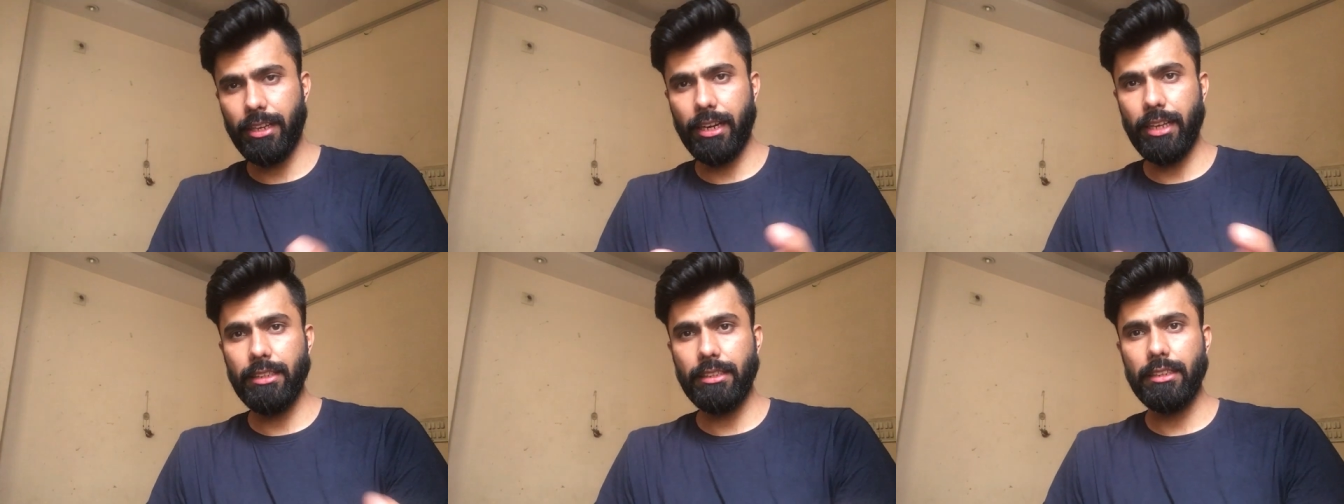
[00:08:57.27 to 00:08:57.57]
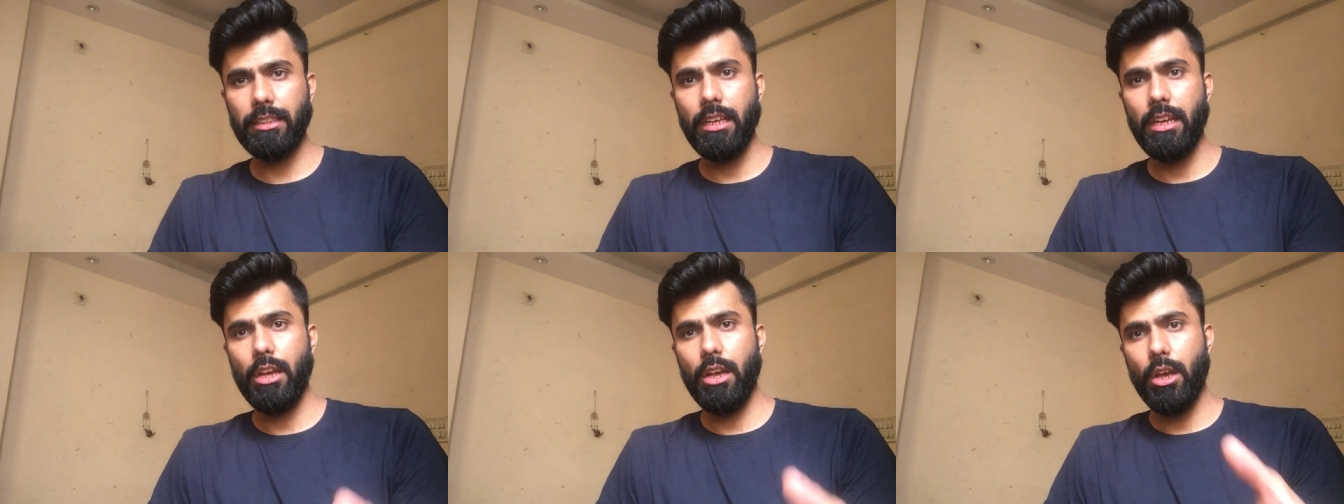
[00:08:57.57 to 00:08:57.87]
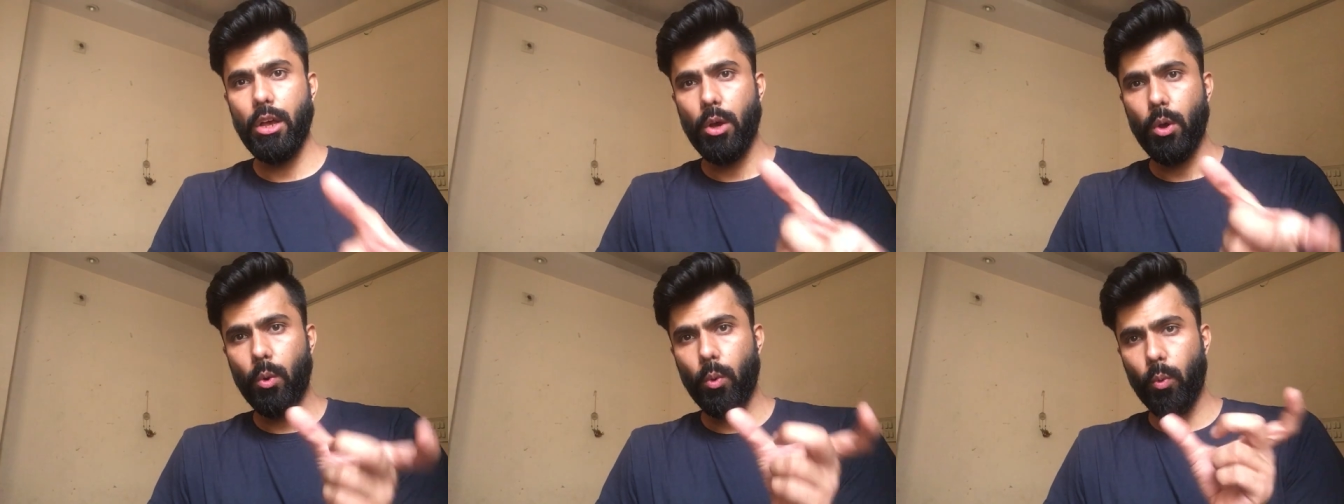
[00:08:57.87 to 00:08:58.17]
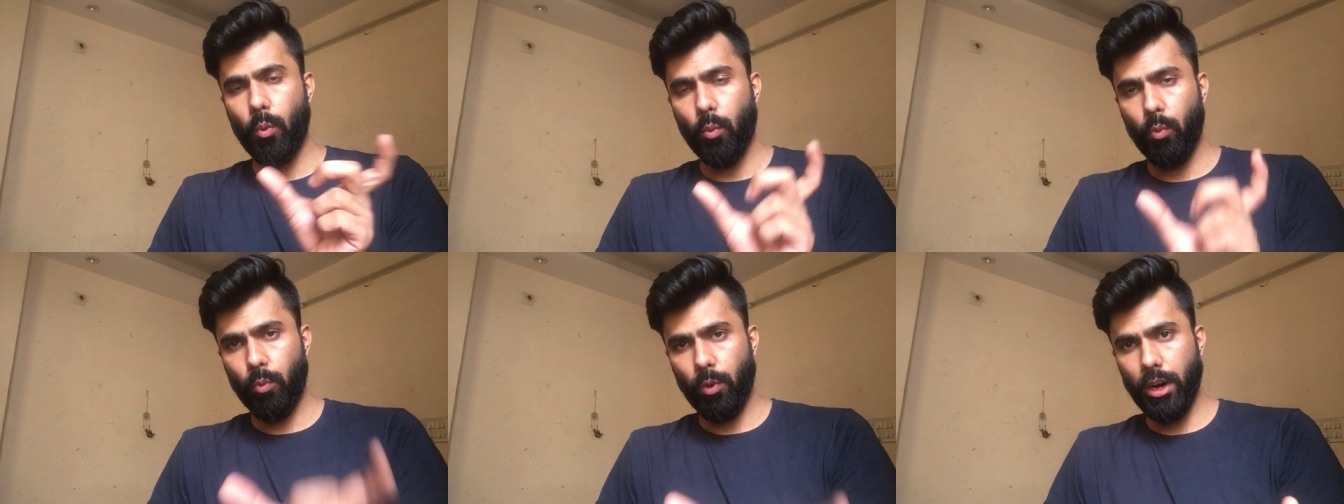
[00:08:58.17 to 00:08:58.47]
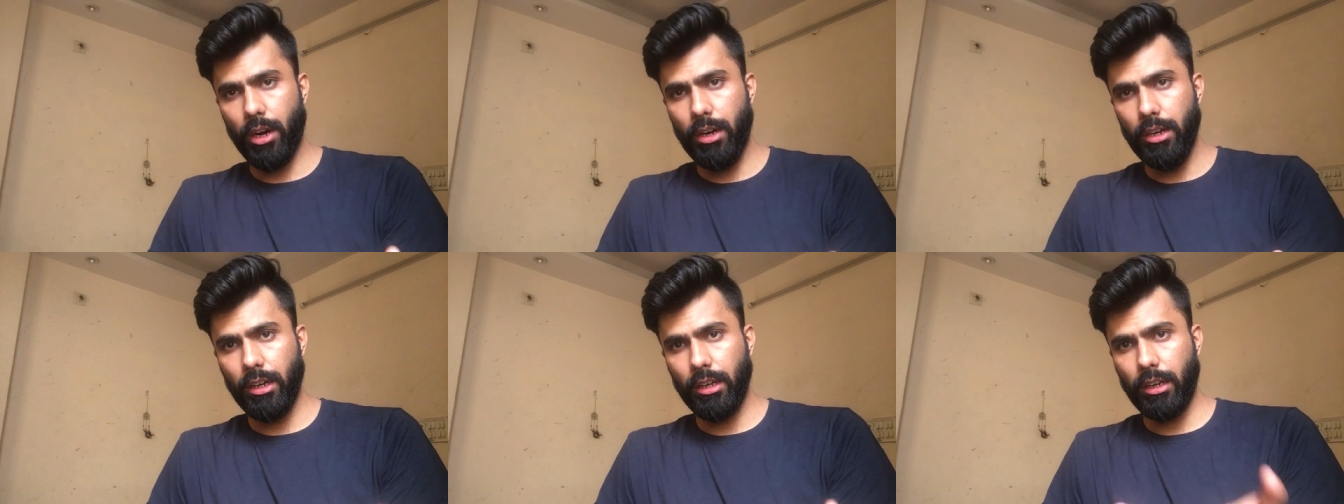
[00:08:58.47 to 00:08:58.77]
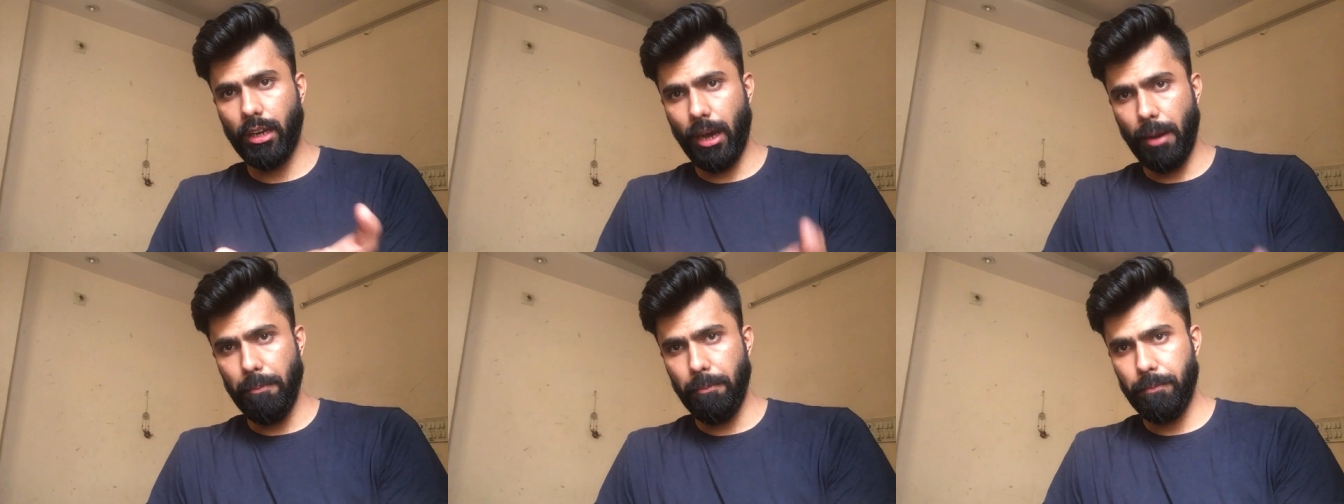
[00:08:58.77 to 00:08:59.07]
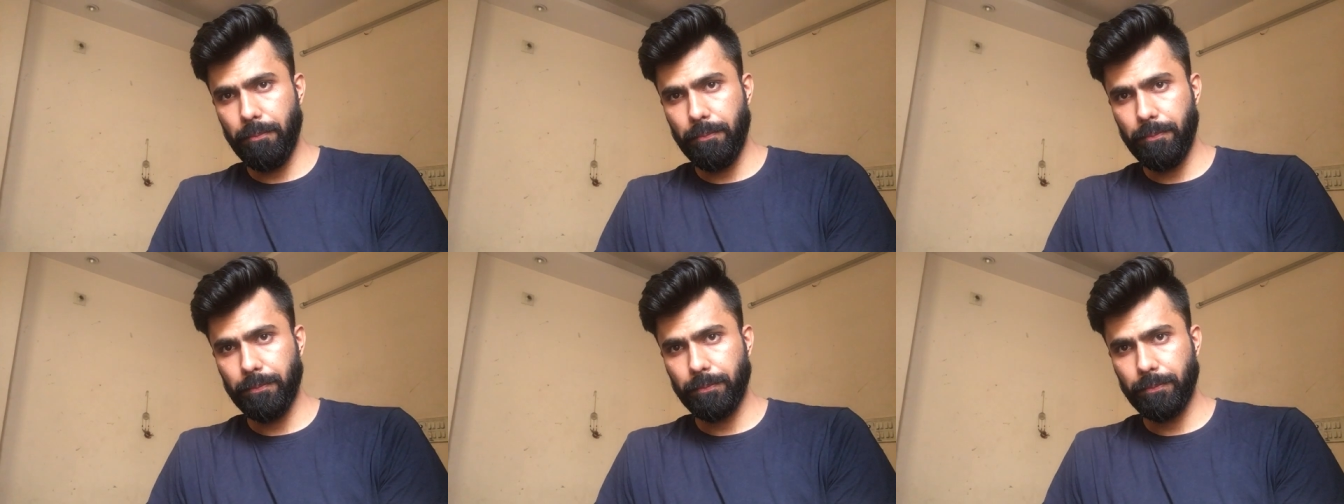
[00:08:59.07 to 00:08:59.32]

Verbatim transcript: that is World Cup.